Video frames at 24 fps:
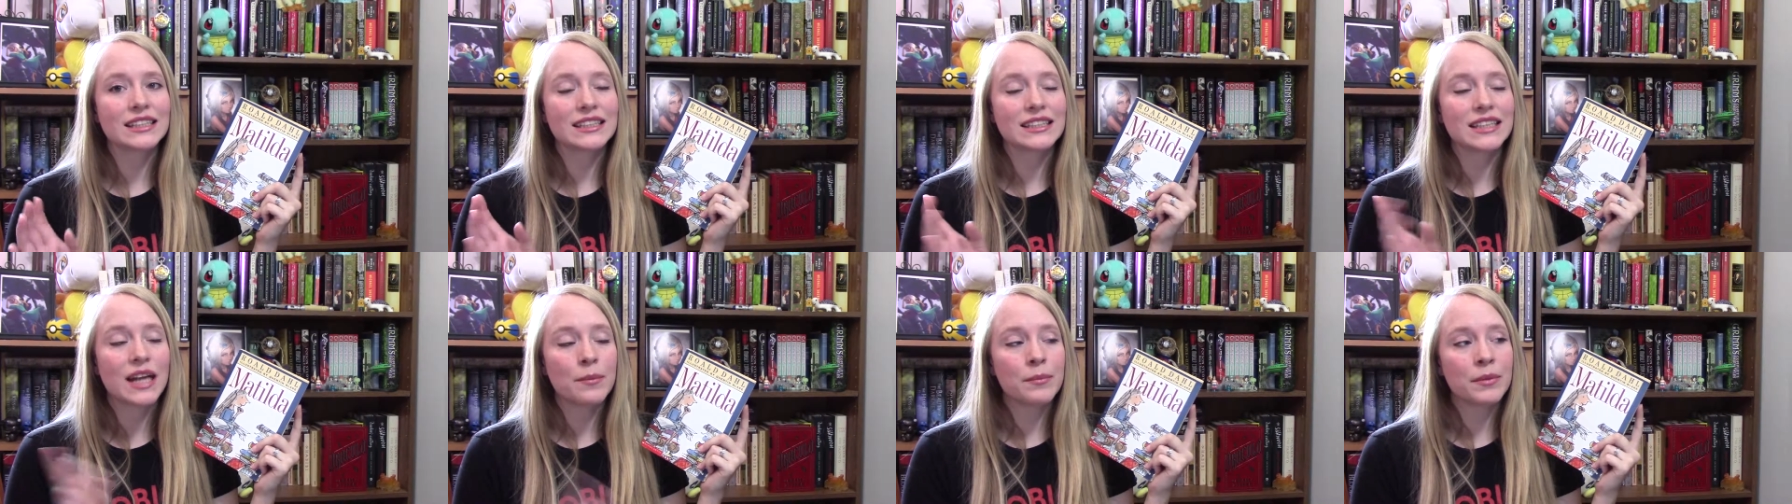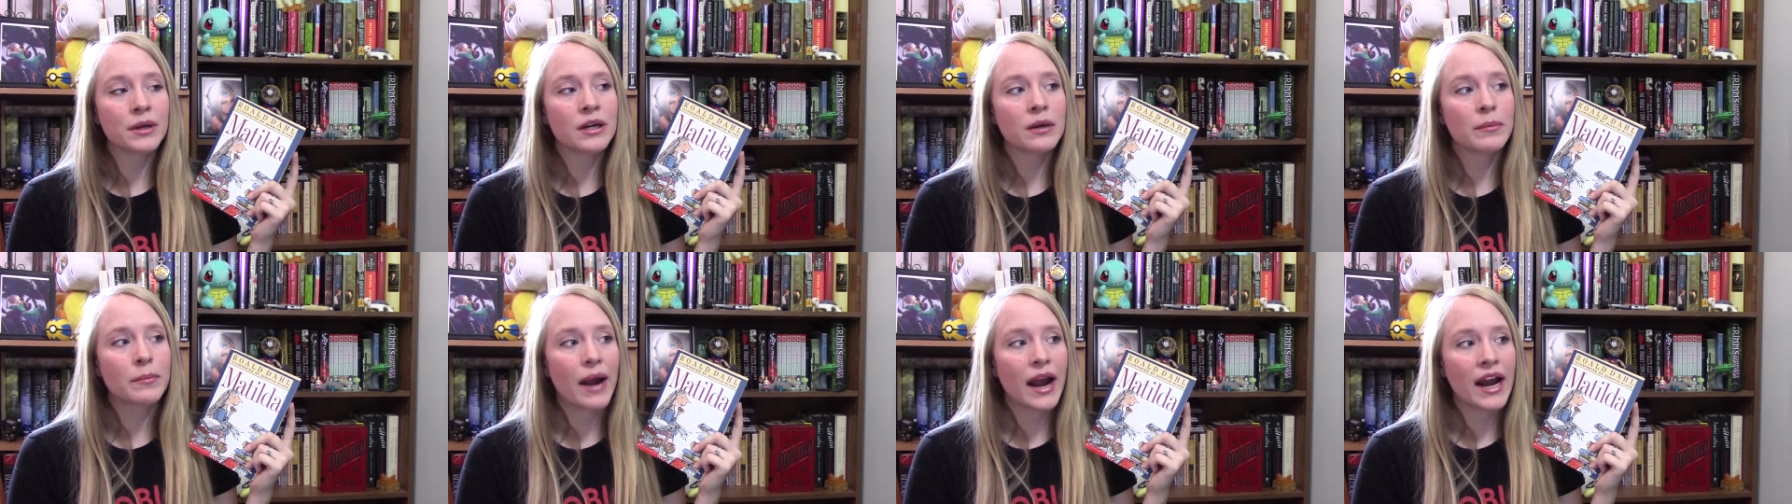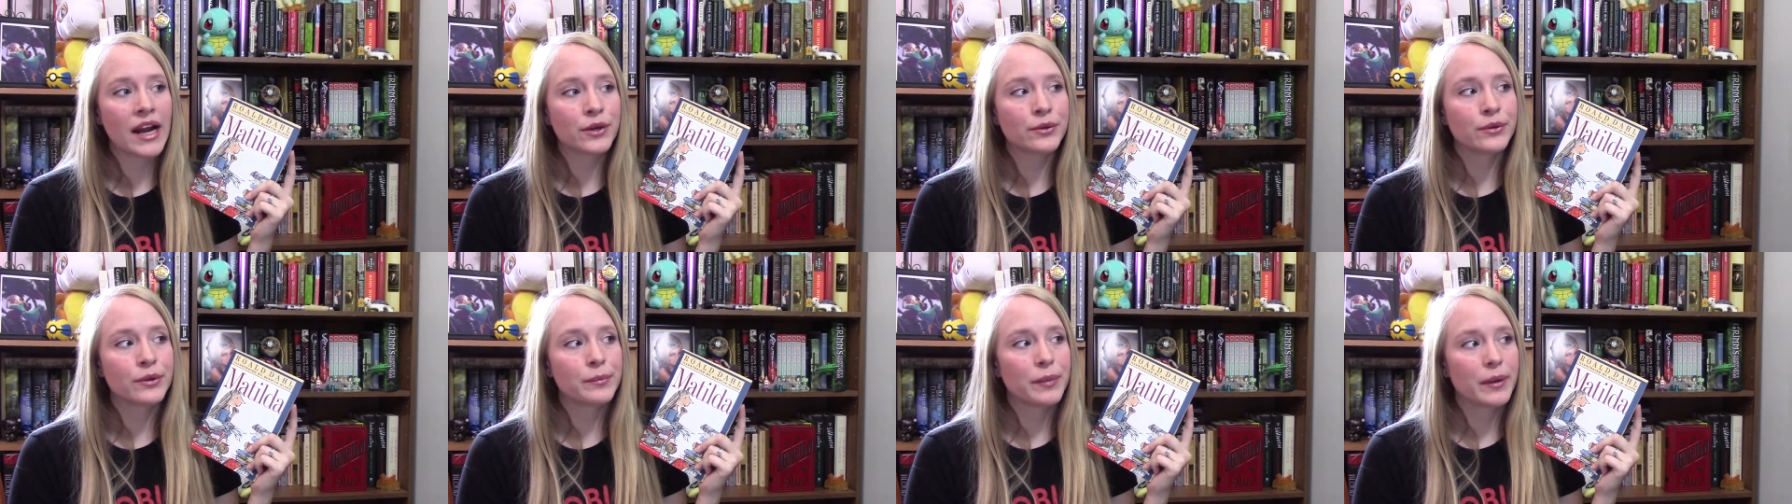summer
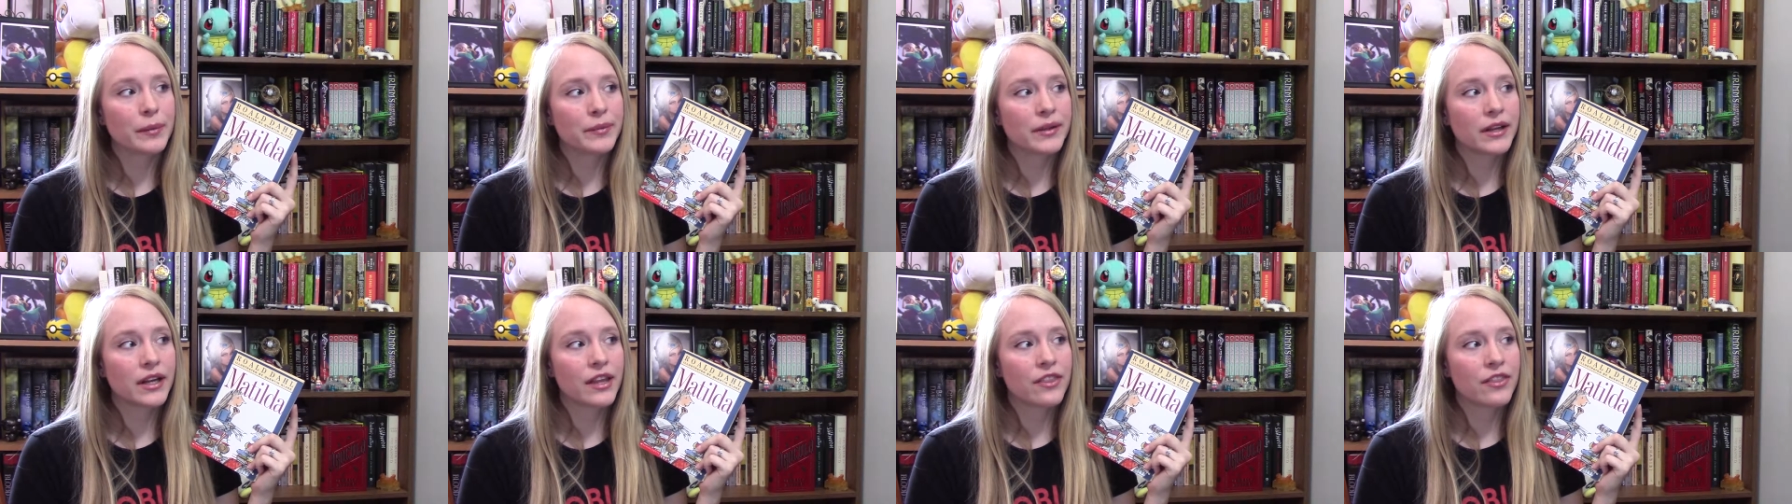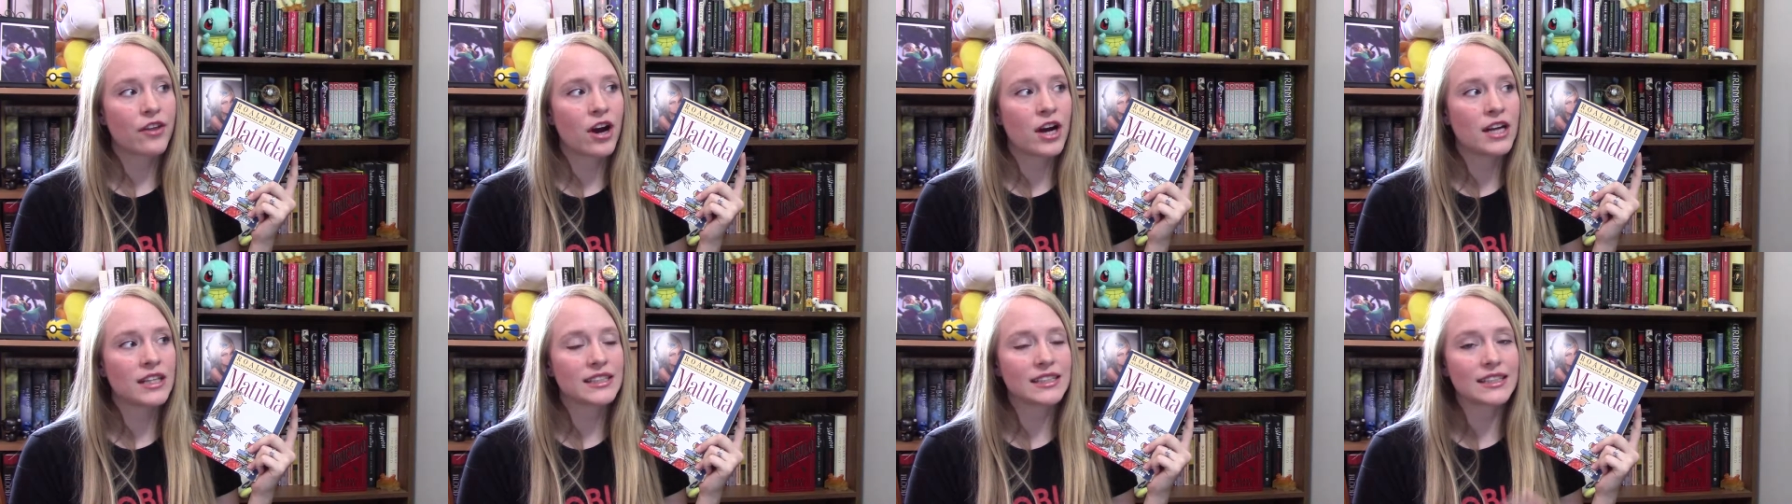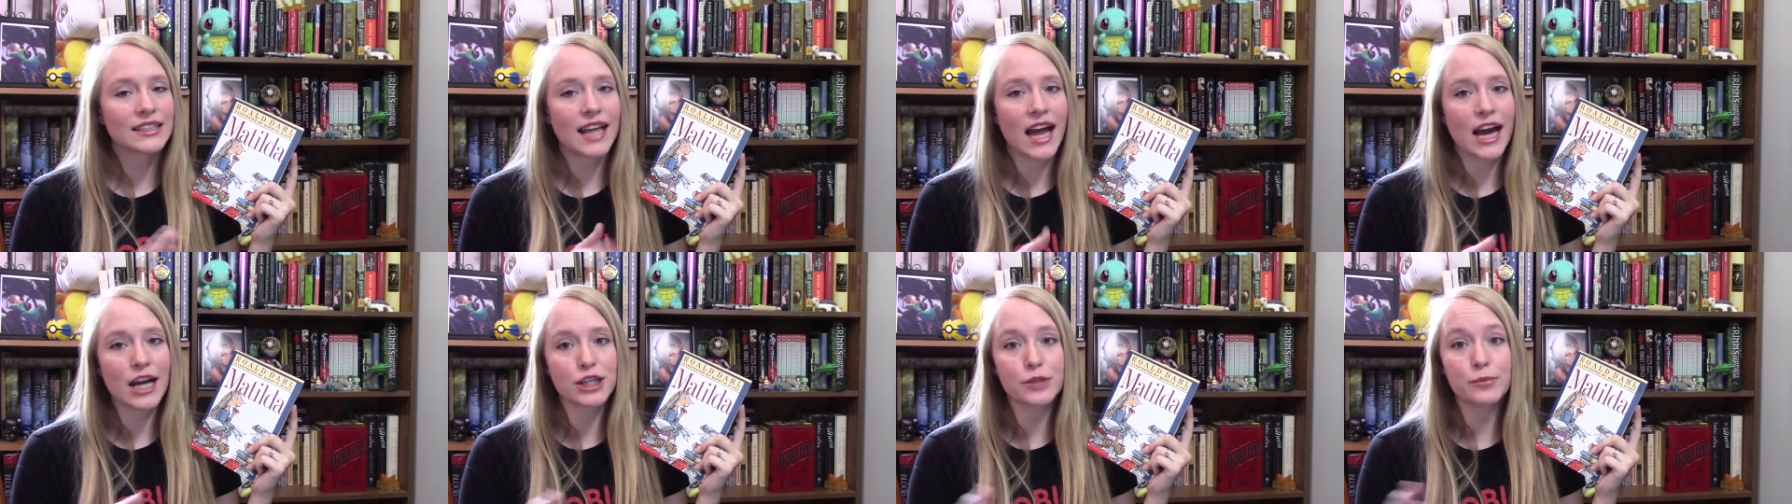biannual bibliothon
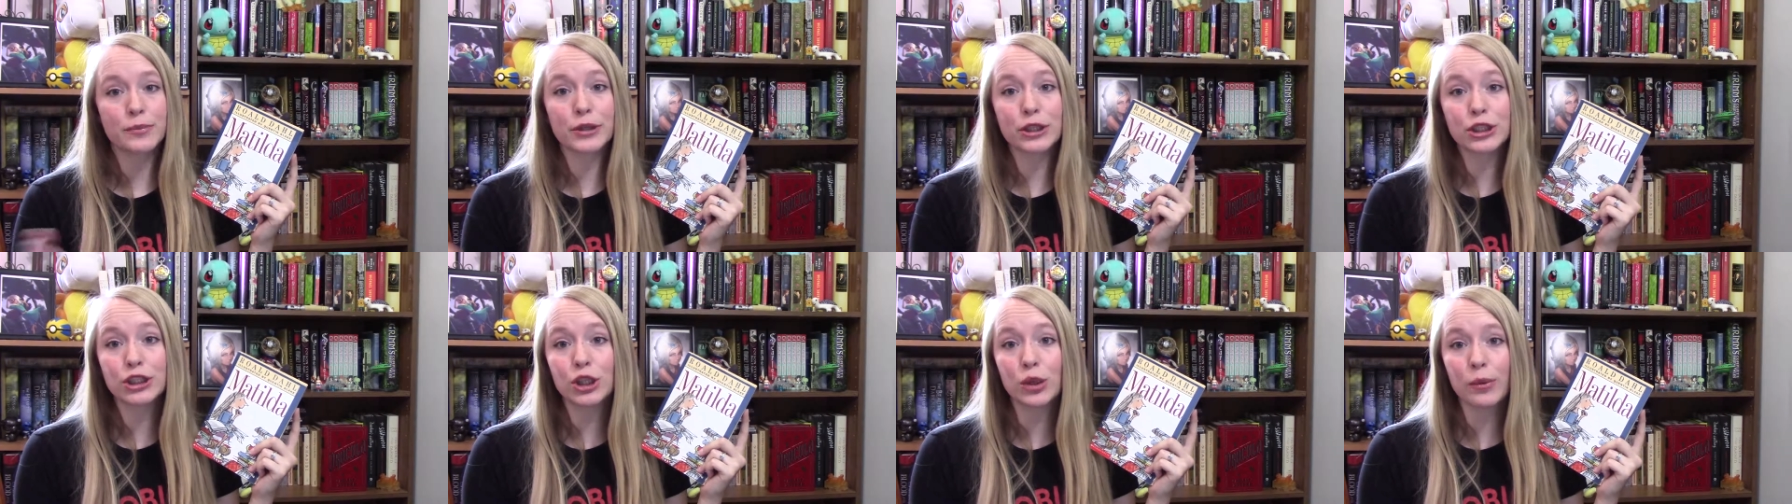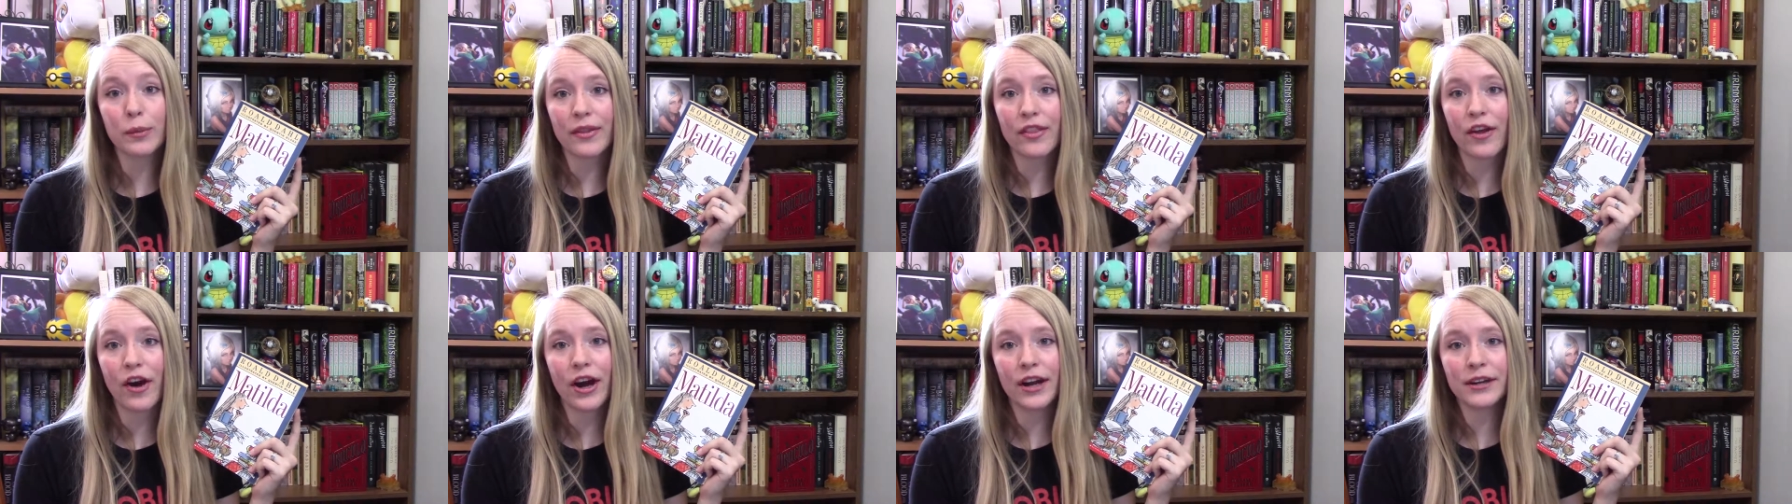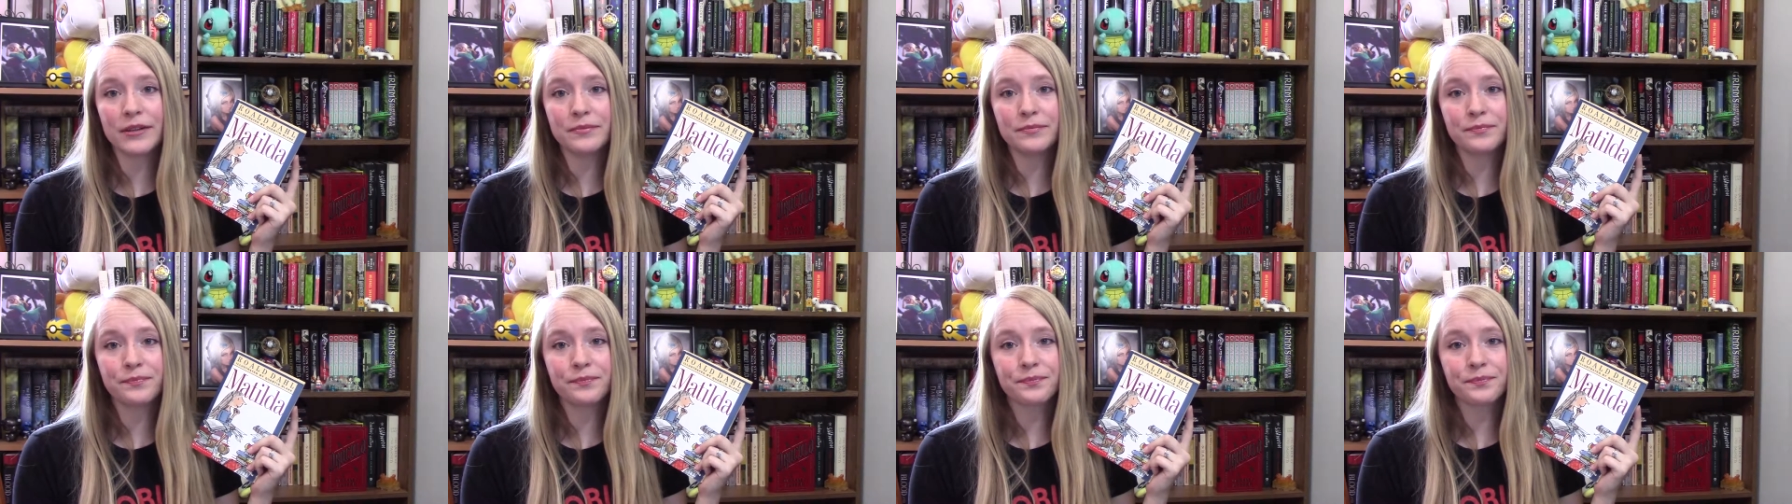slash booktubeathon